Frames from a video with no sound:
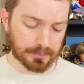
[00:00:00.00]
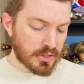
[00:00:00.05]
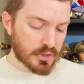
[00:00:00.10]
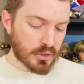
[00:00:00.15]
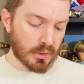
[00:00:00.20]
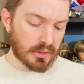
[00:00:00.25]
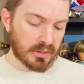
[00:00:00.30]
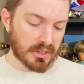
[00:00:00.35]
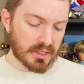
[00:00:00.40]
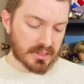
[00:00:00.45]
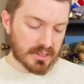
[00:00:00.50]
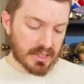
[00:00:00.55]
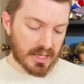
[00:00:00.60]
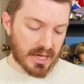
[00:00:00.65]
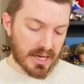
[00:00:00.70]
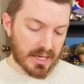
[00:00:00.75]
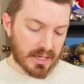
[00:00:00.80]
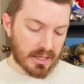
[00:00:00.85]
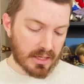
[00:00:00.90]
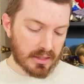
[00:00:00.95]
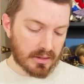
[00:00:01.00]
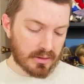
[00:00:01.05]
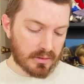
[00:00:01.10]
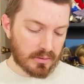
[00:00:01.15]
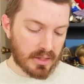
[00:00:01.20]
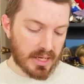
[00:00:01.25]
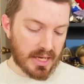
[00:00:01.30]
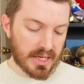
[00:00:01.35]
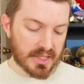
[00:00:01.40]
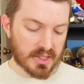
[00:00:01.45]
So it looks like,
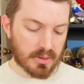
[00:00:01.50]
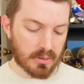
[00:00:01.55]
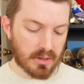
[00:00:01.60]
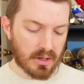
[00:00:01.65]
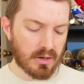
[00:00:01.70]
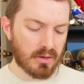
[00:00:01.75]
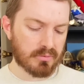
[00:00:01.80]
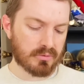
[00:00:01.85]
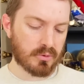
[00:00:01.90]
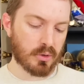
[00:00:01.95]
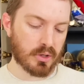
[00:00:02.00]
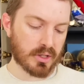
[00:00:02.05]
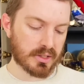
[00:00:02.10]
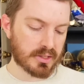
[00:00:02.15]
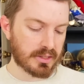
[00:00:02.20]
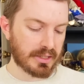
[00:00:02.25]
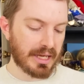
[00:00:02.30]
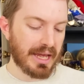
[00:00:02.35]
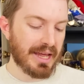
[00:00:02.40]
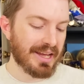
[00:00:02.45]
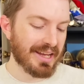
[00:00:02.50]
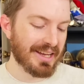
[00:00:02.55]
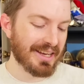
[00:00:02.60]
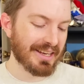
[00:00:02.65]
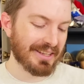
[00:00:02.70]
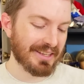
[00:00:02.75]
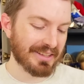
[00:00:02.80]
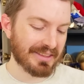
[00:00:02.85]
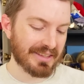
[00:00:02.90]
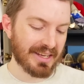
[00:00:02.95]
of course,
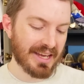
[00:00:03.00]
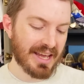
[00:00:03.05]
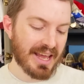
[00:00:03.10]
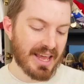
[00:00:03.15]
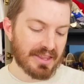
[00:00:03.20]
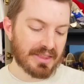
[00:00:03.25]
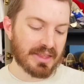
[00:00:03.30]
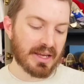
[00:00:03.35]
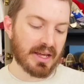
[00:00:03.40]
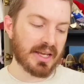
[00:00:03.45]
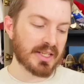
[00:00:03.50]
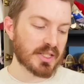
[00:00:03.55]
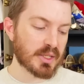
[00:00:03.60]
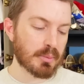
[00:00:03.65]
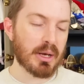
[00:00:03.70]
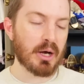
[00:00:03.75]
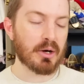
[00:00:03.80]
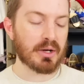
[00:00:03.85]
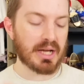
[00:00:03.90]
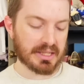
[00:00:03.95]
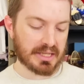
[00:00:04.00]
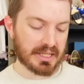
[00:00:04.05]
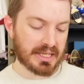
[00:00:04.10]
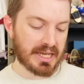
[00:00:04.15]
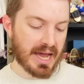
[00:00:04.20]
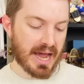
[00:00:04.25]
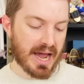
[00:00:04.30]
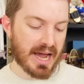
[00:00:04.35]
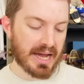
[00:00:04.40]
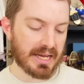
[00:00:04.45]
the Isabel got the
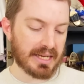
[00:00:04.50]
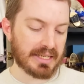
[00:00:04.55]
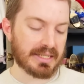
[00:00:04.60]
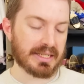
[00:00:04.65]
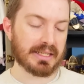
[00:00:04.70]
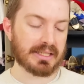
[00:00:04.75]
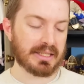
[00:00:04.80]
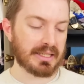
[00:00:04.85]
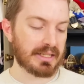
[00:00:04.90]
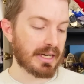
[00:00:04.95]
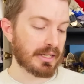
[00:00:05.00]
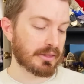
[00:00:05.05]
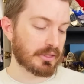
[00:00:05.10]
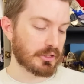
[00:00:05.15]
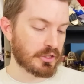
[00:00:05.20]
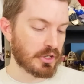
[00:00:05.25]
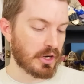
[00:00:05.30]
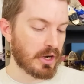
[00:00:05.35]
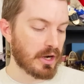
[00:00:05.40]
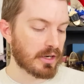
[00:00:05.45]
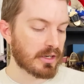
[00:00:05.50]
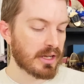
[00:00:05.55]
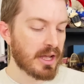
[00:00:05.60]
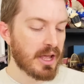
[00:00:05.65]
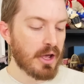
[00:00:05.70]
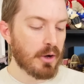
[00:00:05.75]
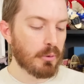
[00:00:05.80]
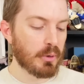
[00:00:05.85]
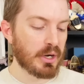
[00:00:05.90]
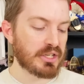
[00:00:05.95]
cat and Nicki got the dog,
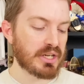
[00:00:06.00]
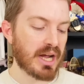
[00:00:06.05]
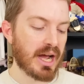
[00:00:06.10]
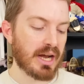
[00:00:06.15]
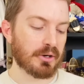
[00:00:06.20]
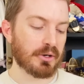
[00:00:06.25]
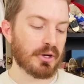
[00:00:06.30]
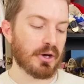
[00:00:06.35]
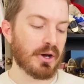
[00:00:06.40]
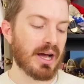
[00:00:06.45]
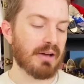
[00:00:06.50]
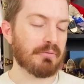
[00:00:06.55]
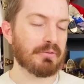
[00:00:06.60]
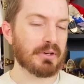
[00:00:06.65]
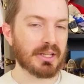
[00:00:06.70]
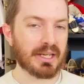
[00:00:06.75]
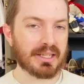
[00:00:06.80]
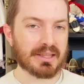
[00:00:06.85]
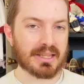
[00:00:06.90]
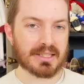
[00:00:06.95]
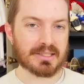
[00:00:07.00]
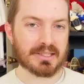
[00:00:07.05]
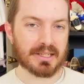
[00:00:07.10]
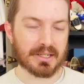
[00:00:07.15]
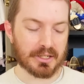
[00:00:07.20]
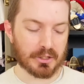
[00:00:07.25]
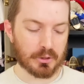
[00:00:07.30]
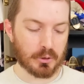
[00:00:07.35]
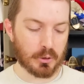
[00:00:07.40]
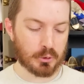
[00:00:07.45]
which I don't know. I feel like that's
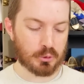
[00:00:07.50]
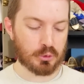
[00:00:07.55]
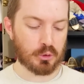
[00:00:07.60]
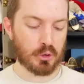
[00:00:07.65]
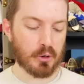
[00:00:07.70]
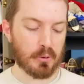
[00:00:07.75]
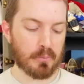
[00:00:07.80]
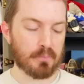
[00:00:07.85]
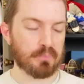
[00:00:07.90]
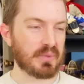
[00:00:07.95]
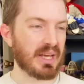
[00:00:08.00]
like an old trope.